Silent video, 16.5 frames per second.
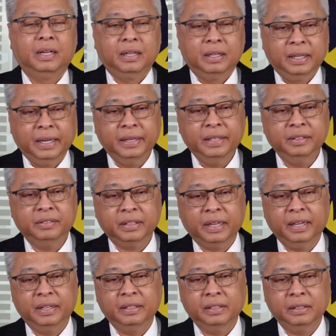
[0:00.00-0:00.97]
Ladies
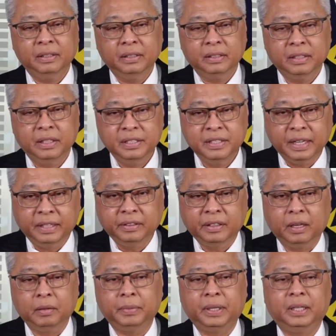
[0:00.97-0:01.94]
and
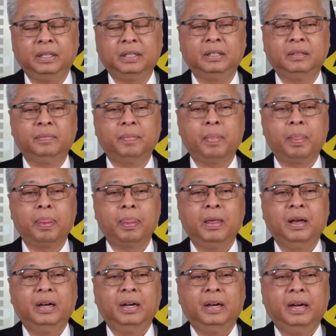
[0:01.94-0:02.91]
gentlemen,
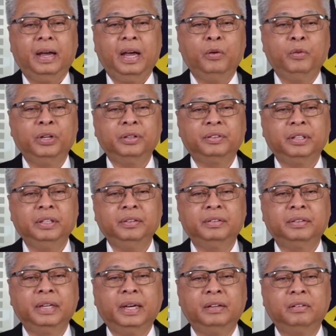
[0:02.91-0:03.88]
ever
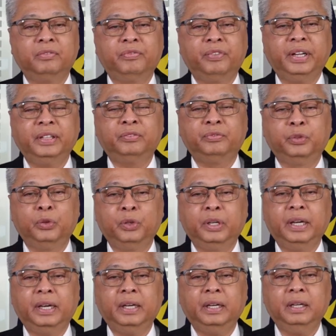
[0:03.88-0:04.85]
since that fateful
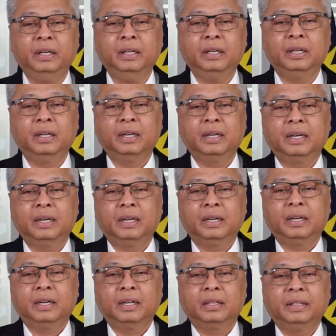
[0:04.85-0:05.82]
day
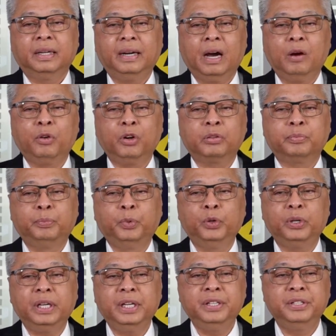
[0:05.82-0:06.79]
that I was
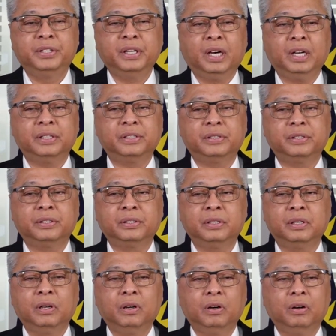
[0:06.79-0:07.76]
put in charge
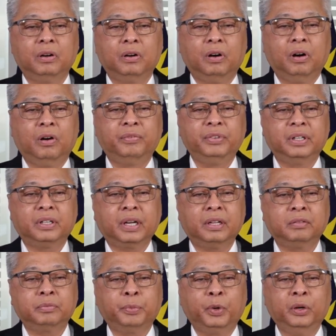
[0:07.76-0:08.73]
of the
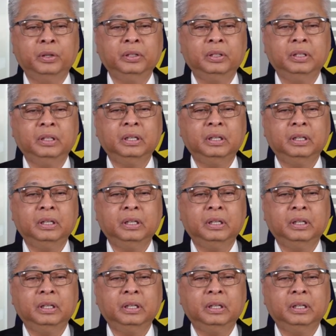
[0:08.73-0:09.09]
response,